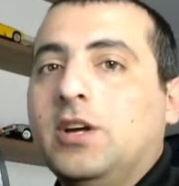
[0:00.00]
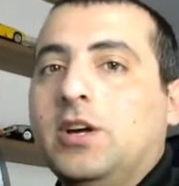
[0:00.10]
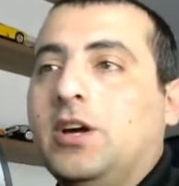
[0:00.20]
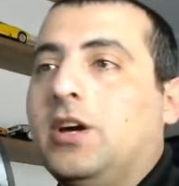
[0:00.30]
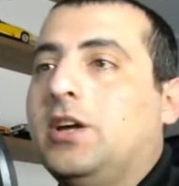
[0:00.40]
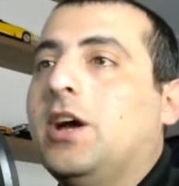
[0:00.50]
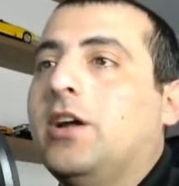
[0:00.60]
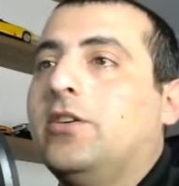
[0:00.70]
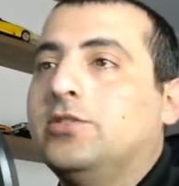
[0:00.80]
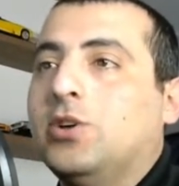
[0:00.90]
here
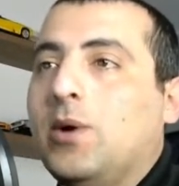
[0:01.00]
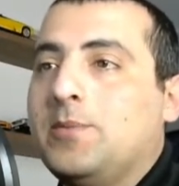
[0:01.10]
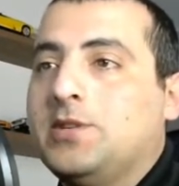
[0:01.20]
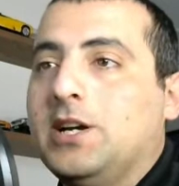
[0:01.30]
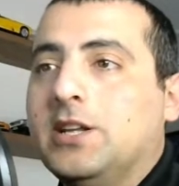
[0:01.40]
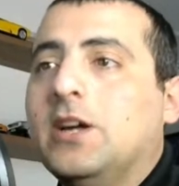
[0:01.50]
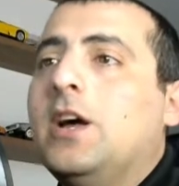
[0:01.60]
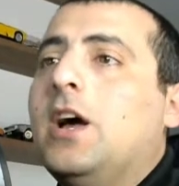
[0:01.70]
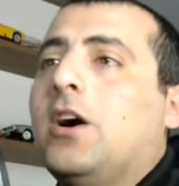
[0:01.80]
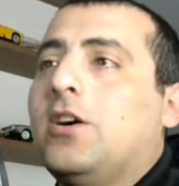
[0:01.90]
on the website.
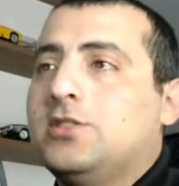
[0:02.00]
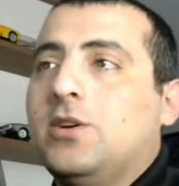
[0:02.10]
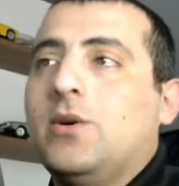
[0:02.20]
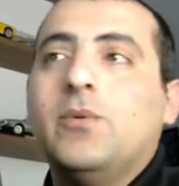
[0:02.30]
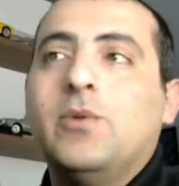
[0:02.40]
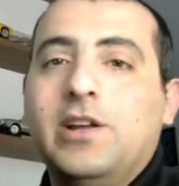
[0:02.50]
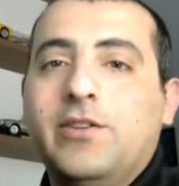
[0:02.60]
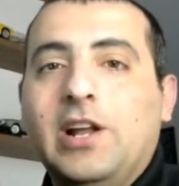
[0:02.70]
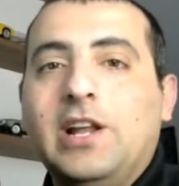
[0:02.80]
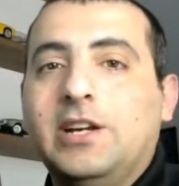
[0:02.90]
Also, I will leave a
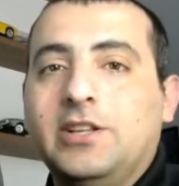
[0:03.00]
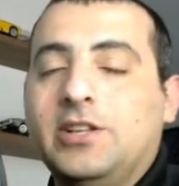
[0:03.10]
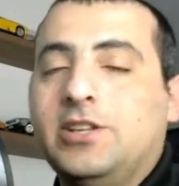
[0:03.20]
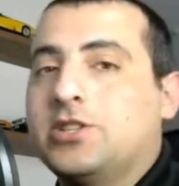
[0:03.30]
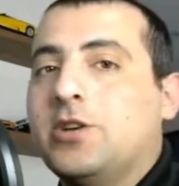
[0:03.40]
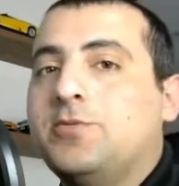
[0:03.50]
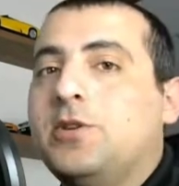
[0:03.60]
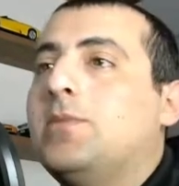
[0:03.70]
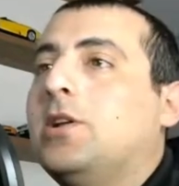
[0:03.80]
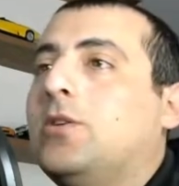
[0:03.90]
link in the description
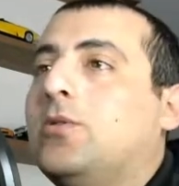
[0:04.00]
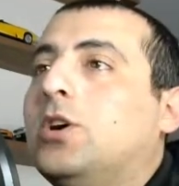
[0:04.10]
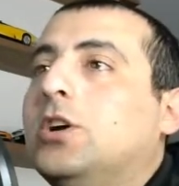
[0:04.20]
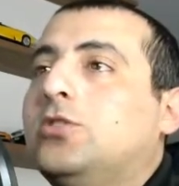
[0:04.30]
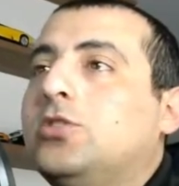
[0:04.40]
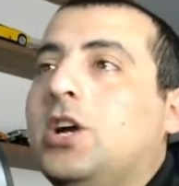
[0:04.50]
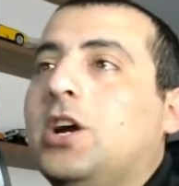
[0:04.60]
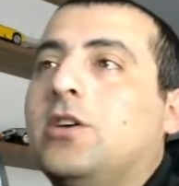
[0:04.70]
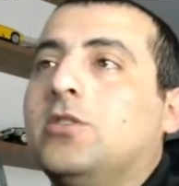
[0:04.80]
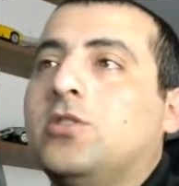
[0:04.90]
below to check
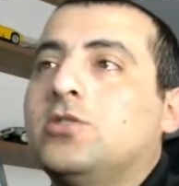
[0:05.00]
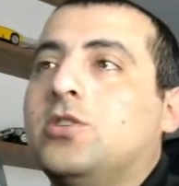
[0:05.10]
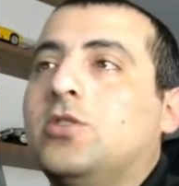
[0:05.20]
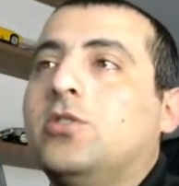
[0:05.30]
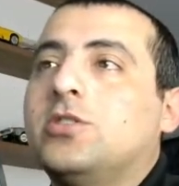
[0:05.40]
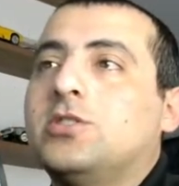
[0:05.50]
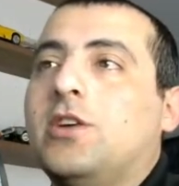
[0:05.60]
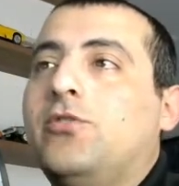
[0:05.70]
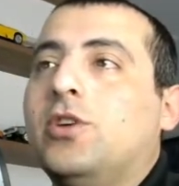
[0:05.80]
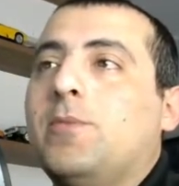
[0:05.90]
out also
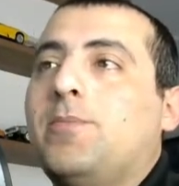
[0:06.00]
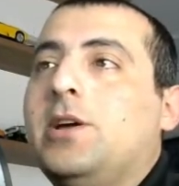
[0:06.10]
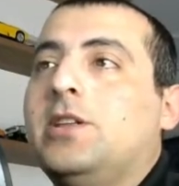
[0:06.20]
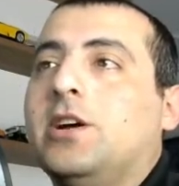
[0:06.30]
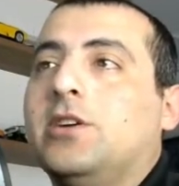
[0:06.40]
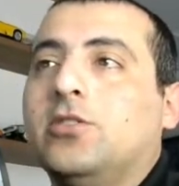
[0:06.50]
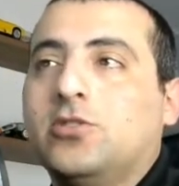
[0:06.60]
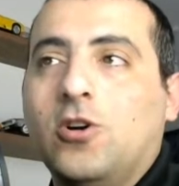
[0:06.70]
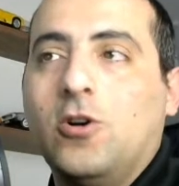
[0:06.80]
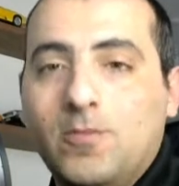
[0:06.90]

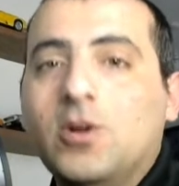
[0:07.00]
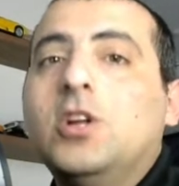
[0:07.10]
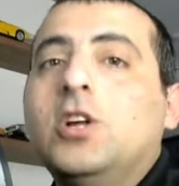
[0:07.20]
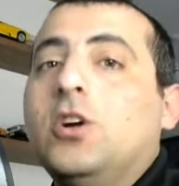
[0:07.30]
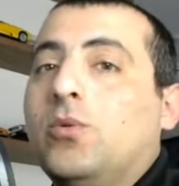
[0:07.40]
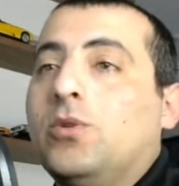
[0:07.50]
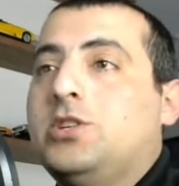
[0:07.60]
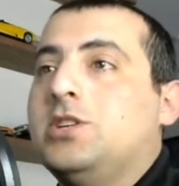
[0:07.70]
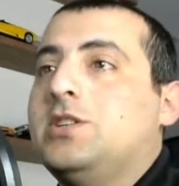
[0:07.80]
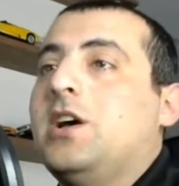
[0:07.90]
yourselfugipedia.com, which is
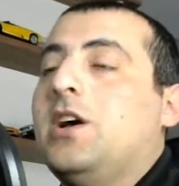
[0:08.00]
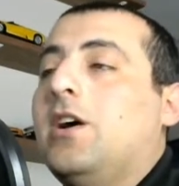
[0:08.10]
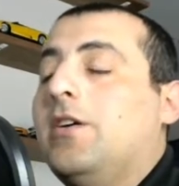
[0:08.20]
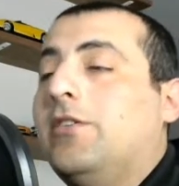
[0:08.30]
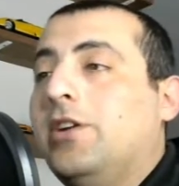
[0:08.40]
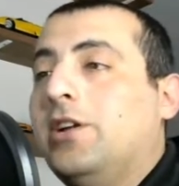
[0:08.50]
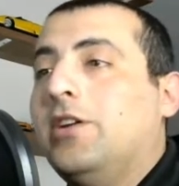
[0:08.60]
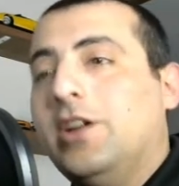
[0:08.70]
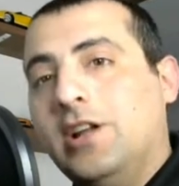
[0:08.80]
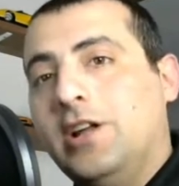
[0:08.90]
a
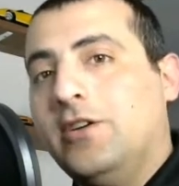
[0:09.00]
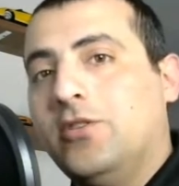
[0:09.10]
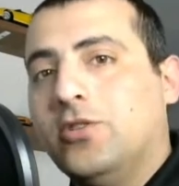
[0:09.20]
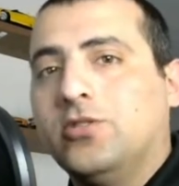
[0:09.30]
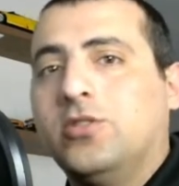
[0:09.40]
really good